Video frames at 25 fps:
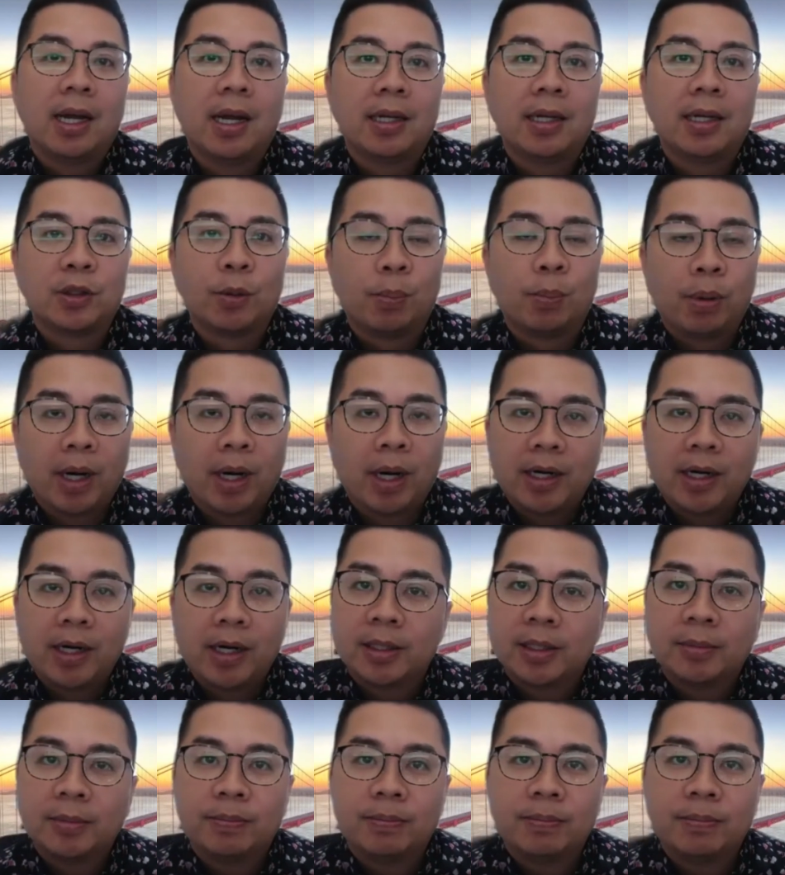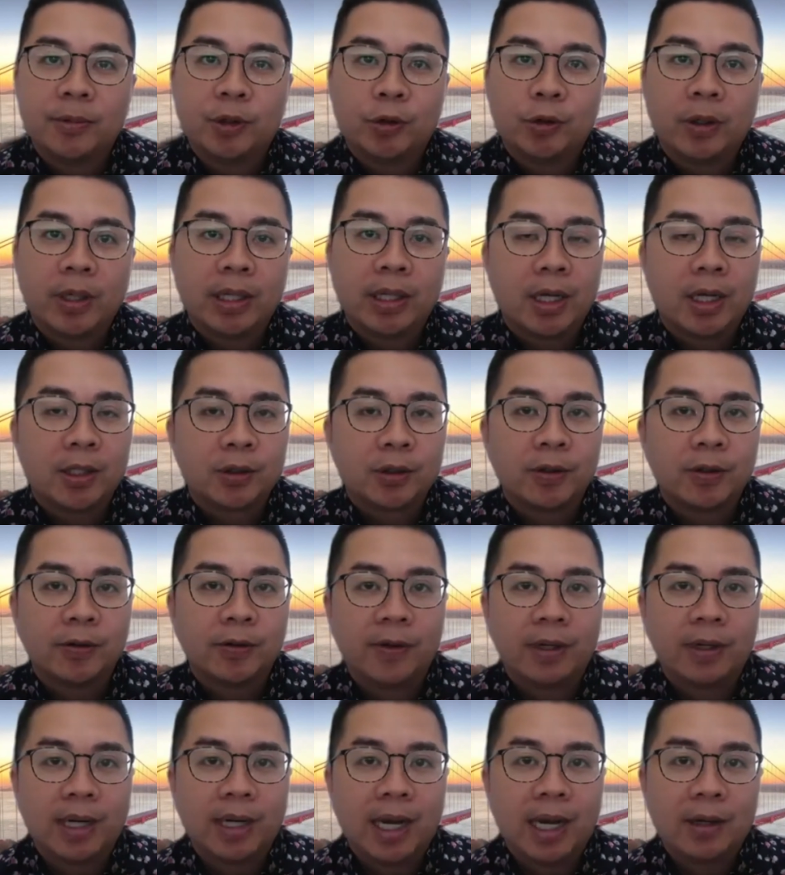So prior to joining Hustle
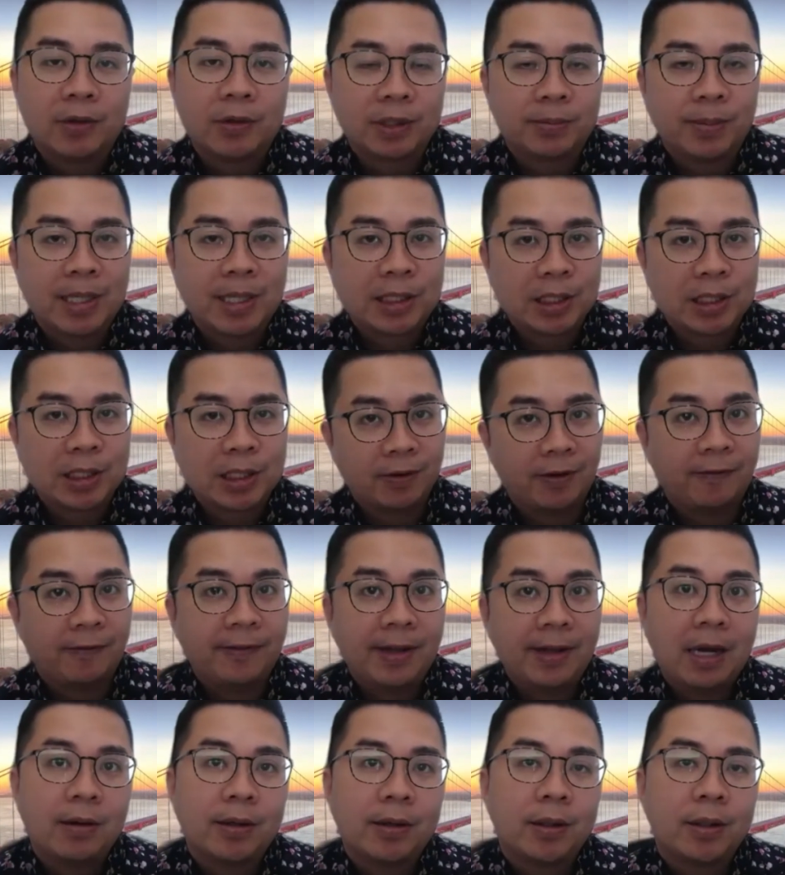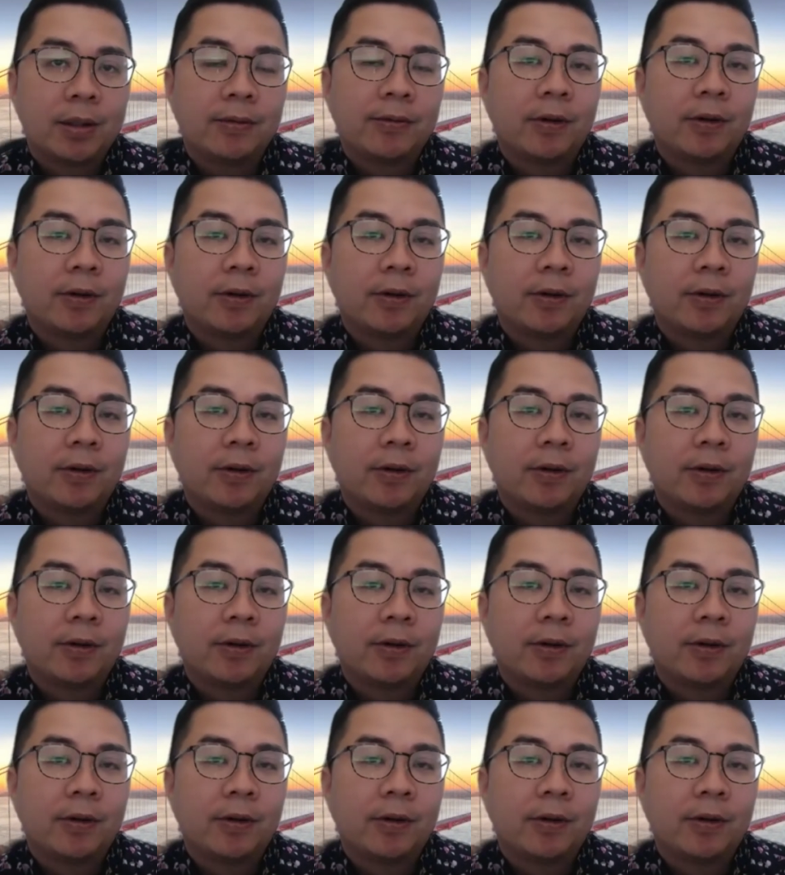Fund, I was myself a founder for